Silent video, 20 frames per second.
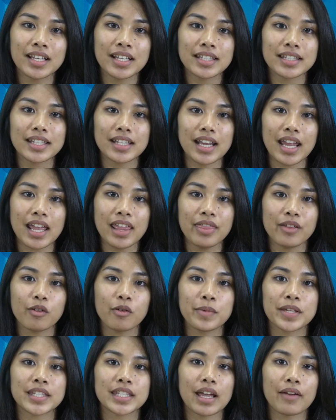Today, there
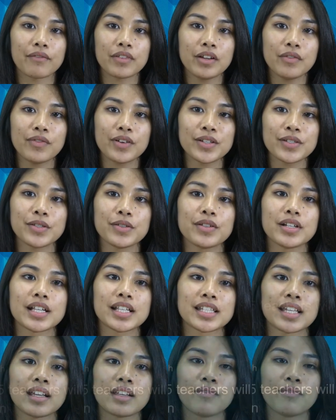will be seventy-four
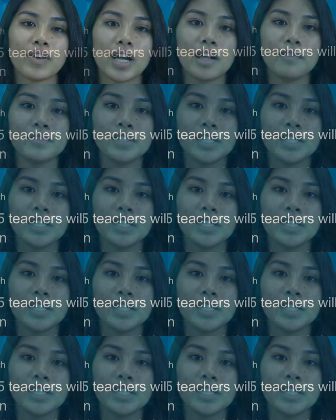students and five